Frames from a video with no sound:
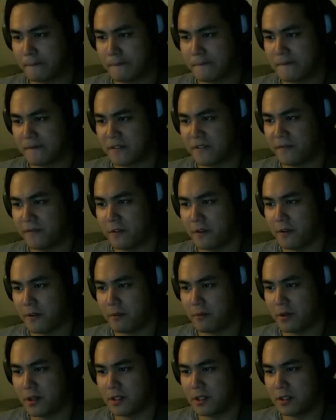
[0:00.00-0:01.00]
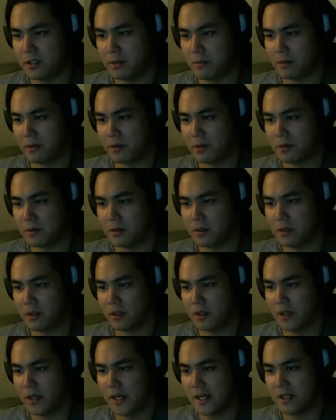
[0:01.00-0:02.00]
The fourth one is supposed...
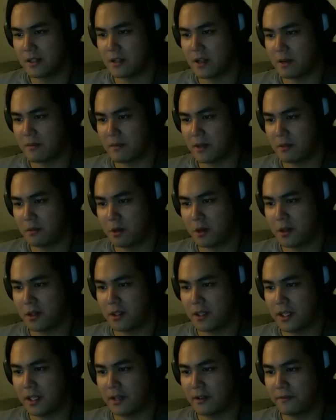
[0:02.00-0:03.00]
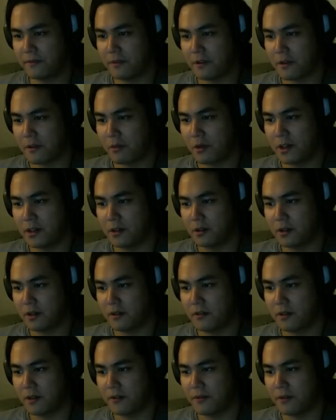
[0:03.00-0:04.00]
So I'm, I'm currently at the fourth one,
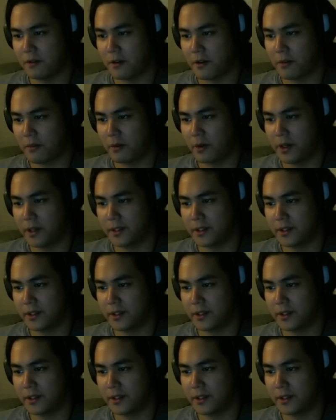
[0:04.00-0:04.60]
looking for the fourth one.